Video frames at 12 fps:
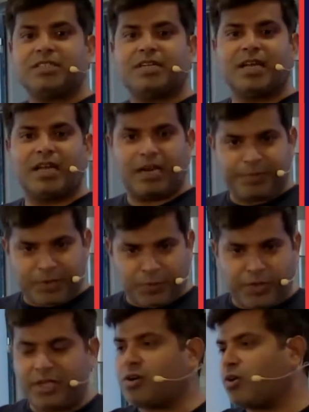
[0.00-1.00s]
every
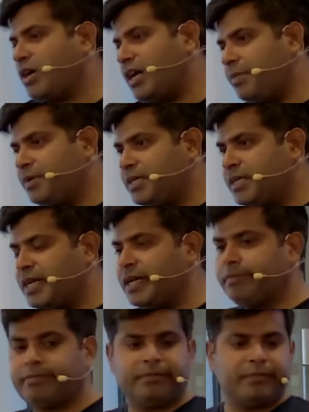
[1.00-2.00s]
week or every day
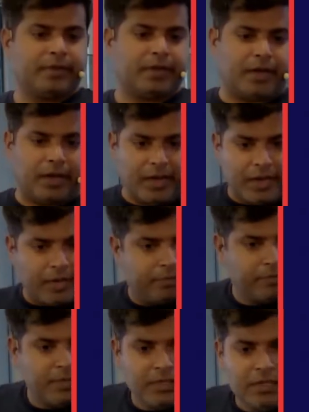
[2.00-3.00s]

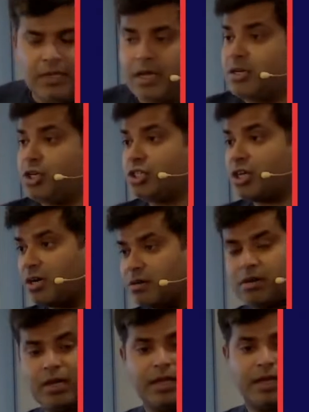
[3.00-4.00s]
a dozen
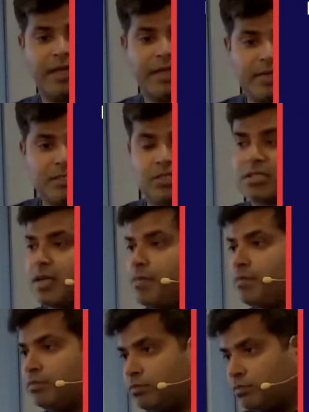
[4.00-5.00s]
eggs,
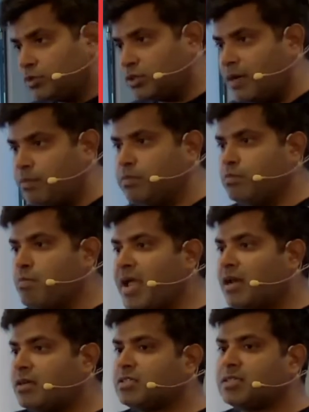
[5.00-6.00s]
some
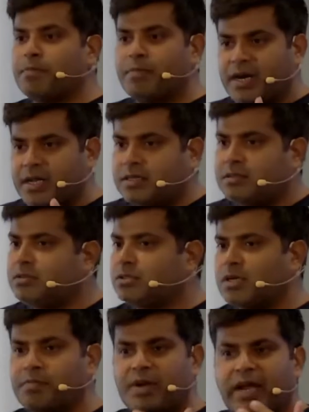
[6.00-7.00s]
milk, some bread,
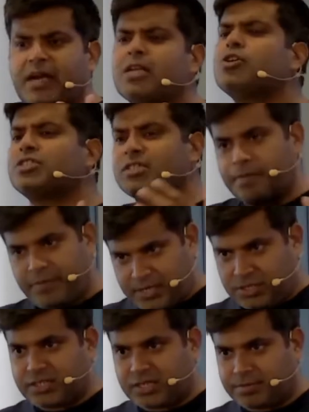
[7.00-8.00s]
some carrot, or some
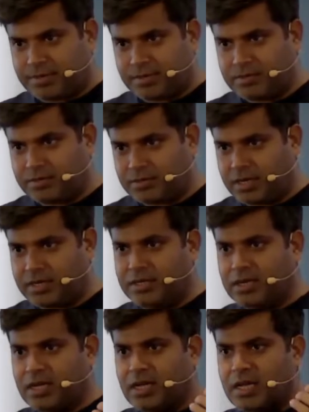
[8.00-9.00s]
vegetable, right?
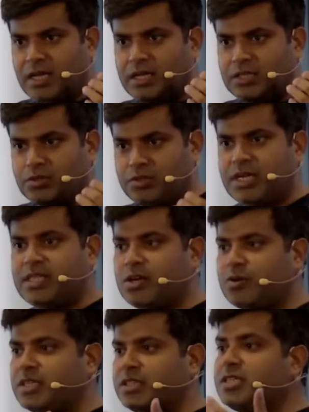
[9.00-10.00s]
You say that,
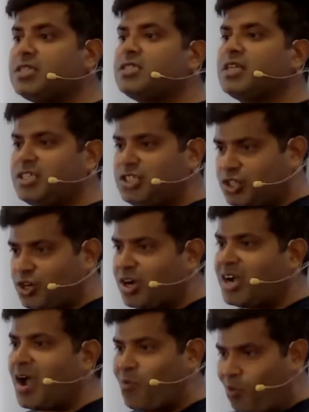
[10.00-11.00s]
okay, this is the stock
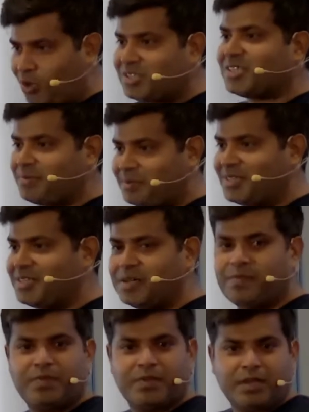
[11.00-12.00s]
I want every day
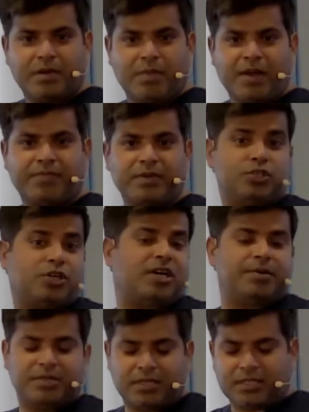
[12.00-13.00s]
in my fridge or
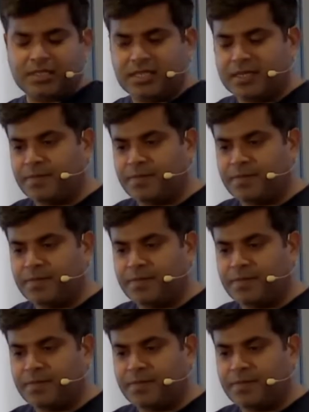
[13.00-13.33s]
every other day.